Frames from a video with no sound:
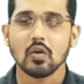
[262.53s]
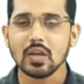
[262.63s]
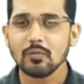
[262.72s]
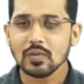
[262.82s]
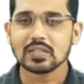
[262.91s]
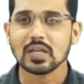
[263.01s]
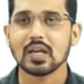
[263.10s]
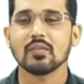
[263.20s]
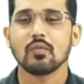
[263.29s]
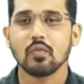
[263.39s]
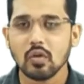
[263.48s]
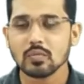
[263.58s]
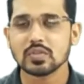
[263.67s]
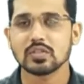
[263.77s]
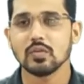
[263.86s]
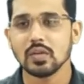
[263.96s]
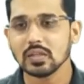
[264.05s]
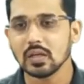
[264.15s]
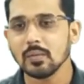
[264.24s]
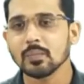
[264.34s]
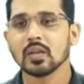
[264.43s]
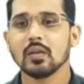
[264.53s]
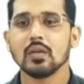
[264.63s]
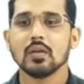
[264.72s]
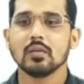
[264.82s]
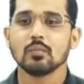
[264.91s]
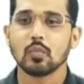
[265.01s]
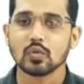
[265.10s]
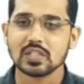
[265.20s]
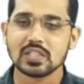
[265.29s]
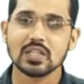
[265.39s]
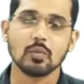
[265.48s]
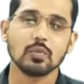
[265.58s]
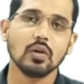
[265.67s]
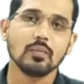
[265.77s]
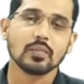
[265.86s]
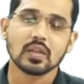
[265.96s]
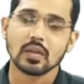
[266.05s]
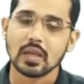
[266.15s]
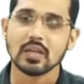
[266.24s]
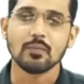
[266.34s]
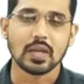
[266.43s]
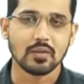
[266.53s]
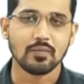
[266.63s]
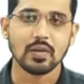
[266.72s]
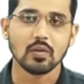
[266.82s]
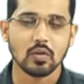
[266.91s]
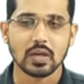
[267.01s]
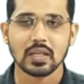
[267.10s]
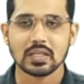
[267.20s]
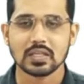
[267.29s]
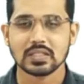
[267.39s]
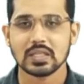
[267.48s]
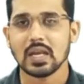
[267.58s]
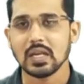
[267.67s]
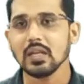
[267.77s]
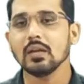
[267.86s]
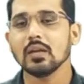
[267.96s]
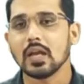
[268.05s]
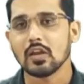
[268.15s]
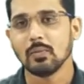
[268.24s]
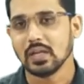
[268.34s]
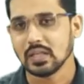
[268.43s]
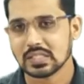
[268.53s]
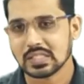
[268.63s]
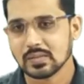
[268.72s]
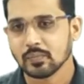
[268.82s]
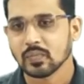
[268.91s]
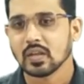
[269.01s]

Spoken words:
Olefins are formed during the processing of the any paraffin, or I can say any aromatics.